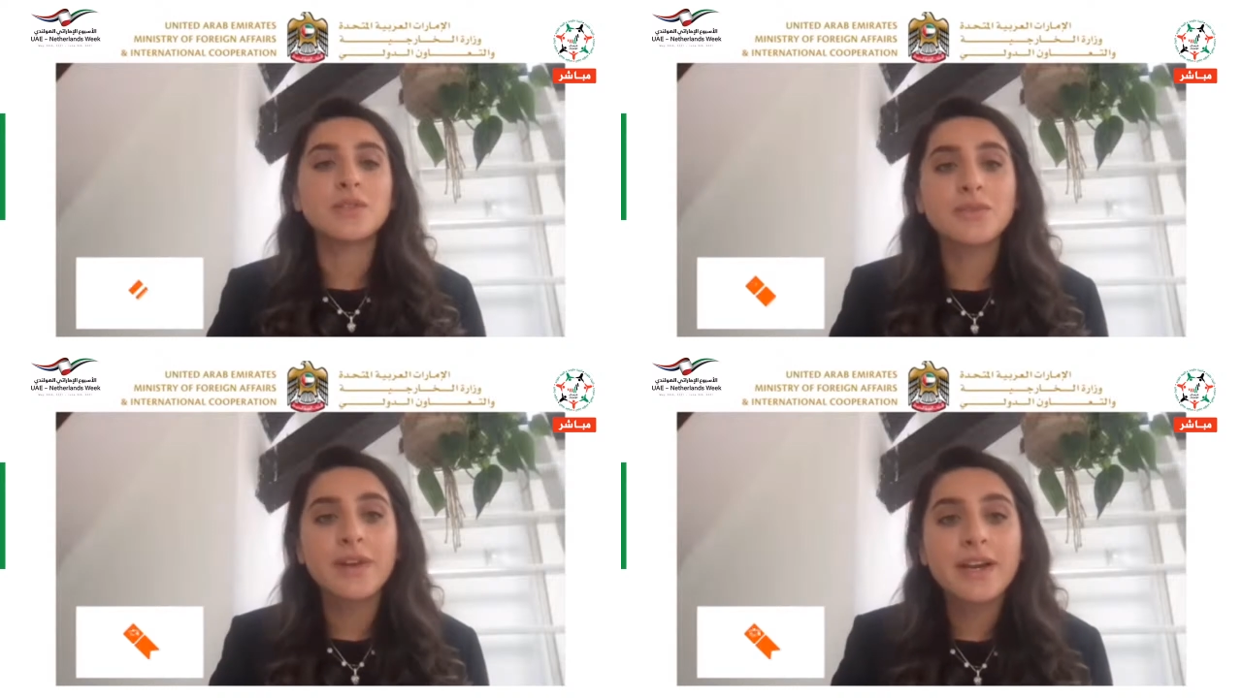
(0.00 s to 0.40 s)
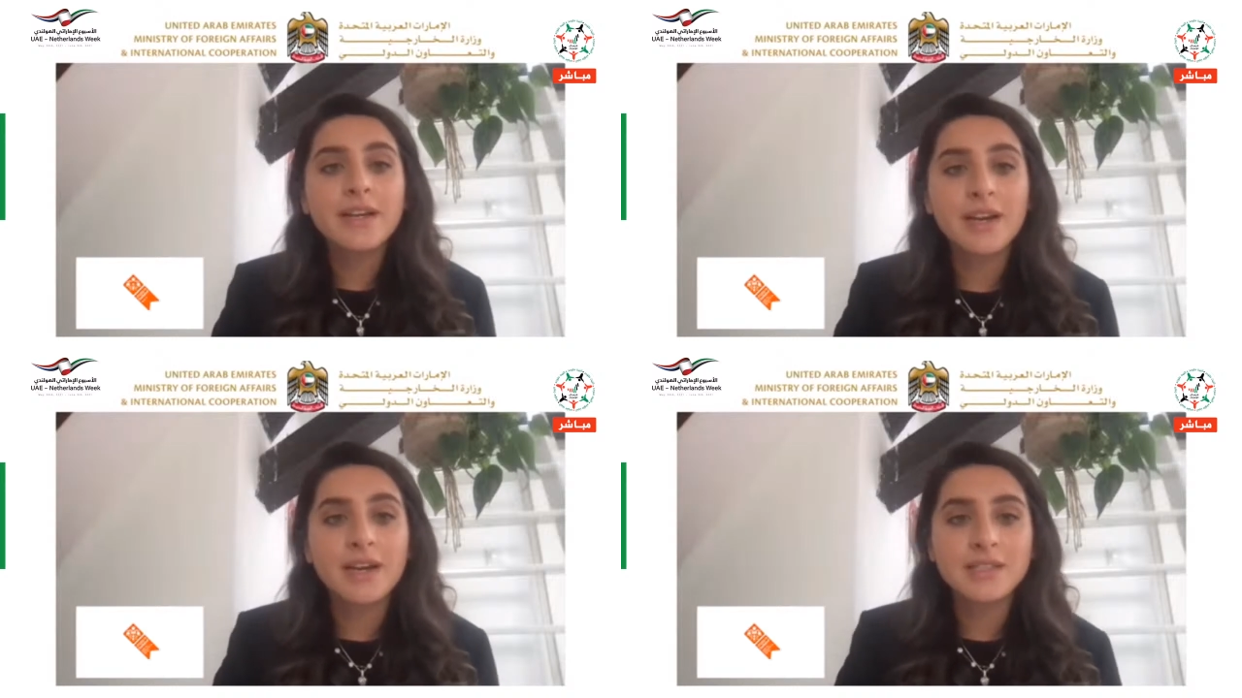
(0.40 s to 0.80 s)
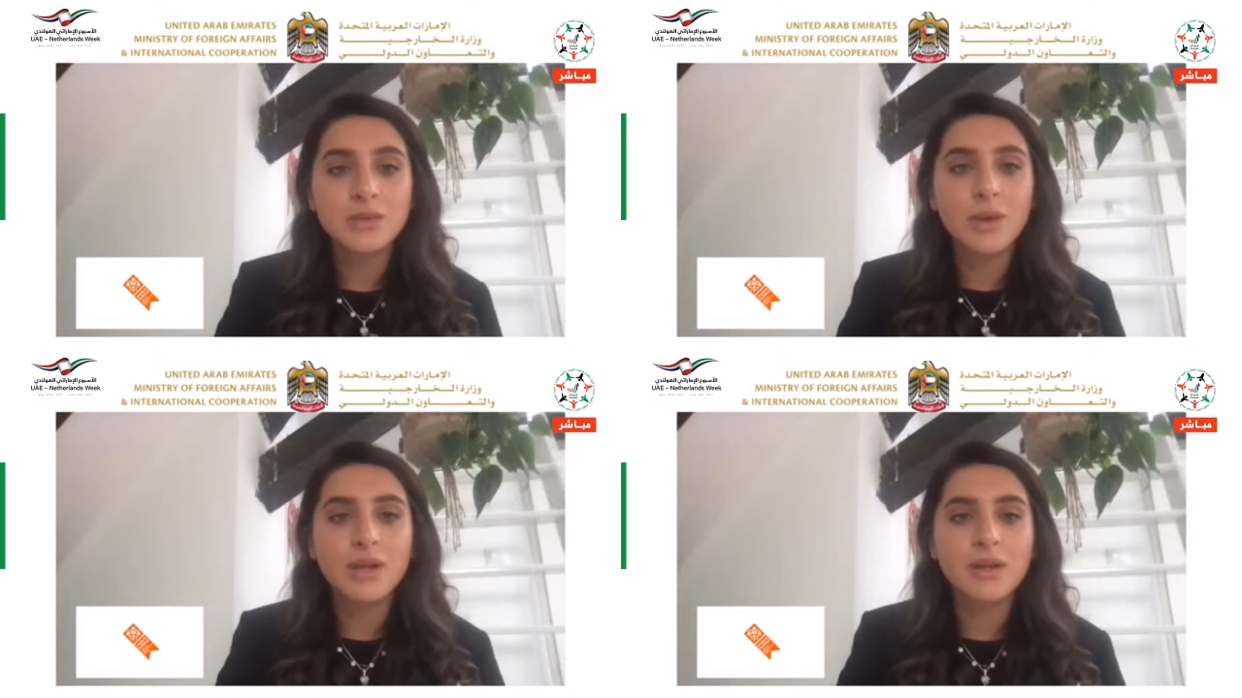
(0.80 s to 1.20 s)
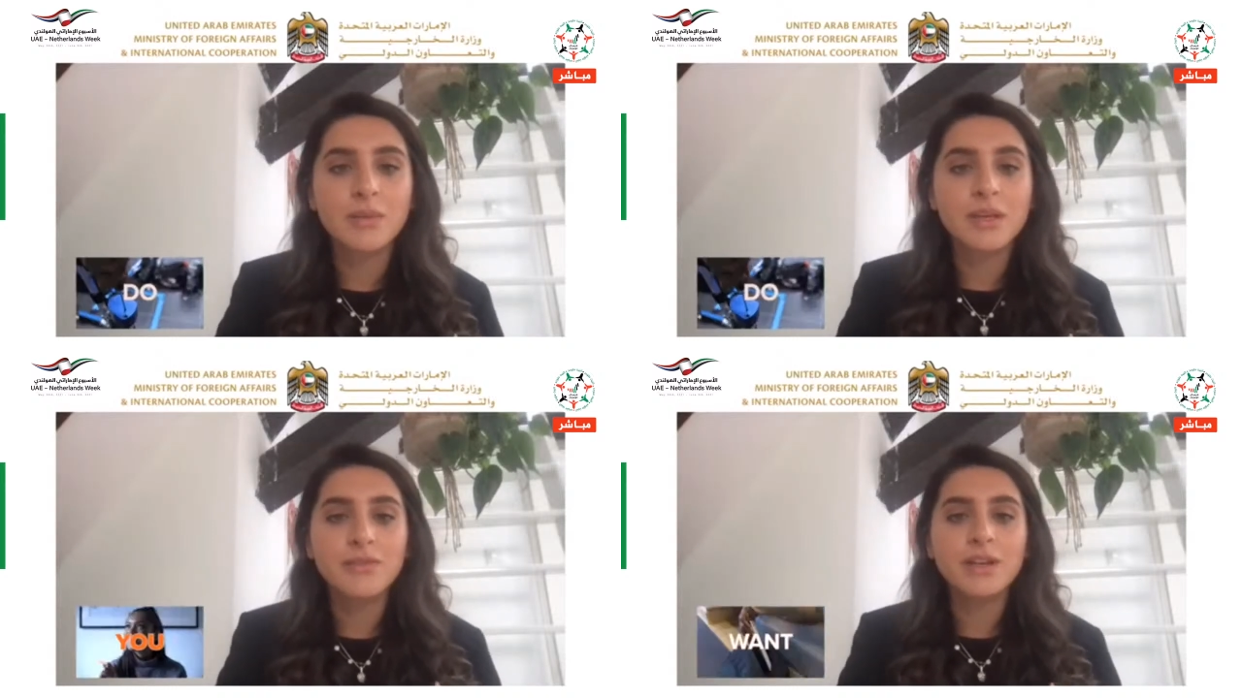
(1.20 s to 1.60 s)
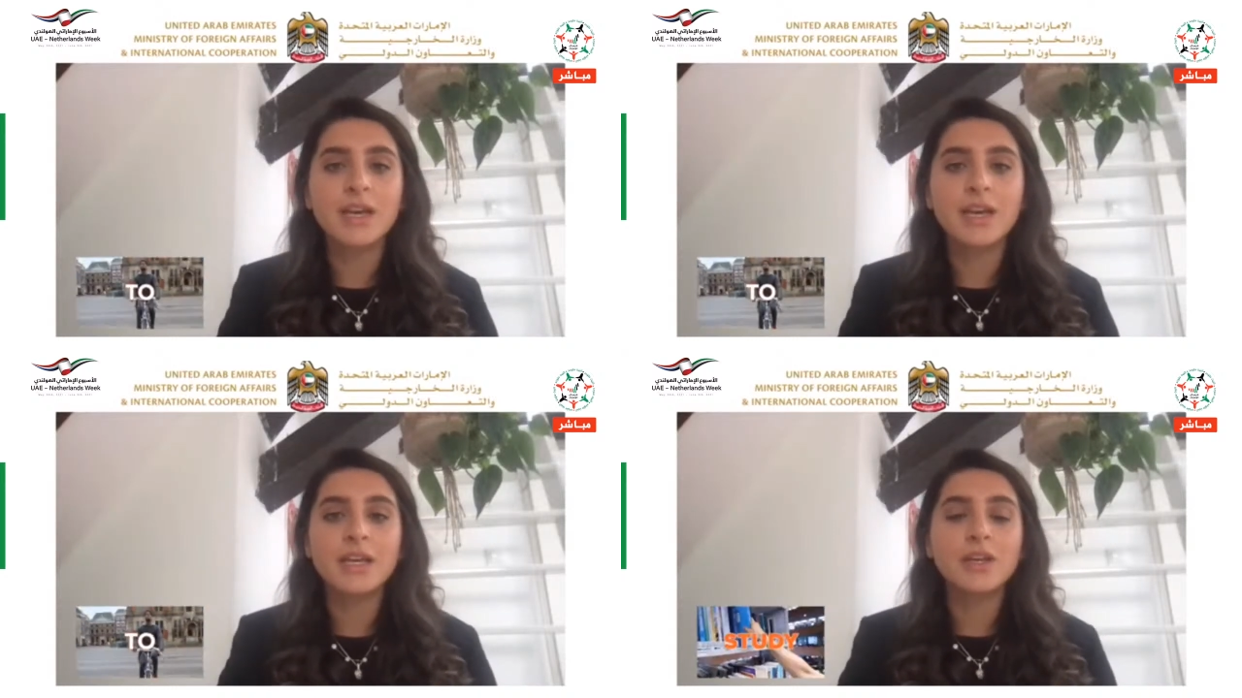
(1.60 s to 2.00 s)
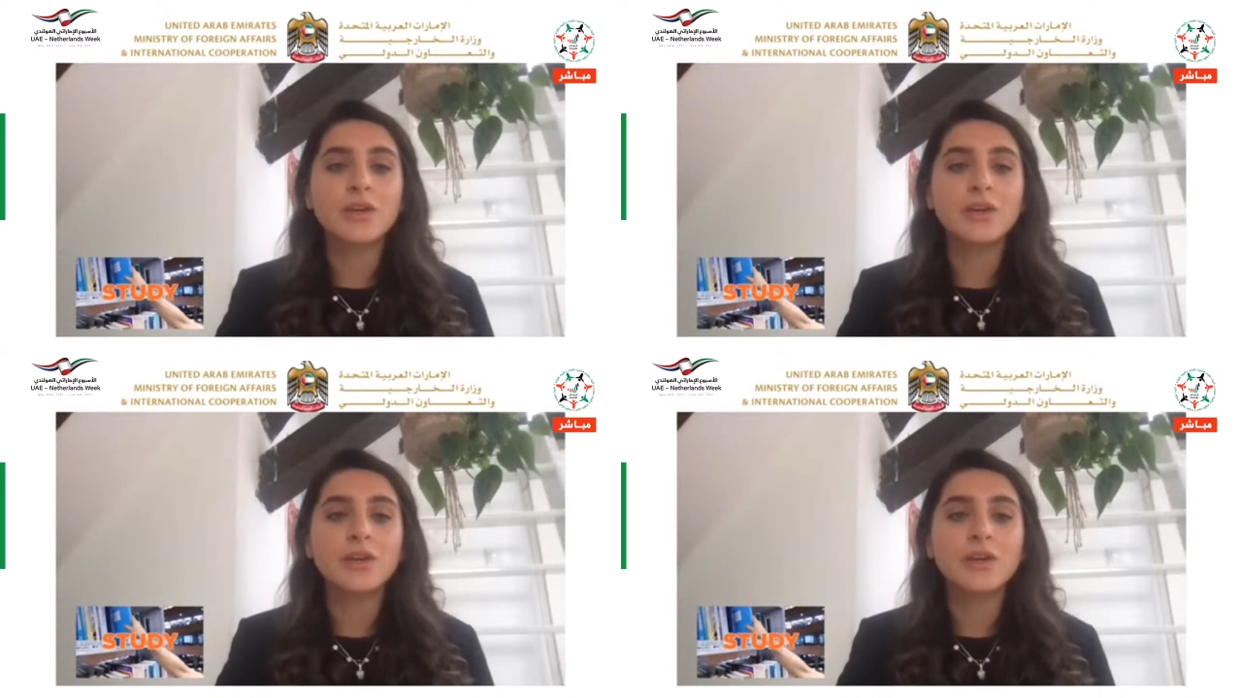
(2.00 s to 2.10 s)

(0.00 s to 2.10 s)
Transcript: which is very nice and welcoming. You feel like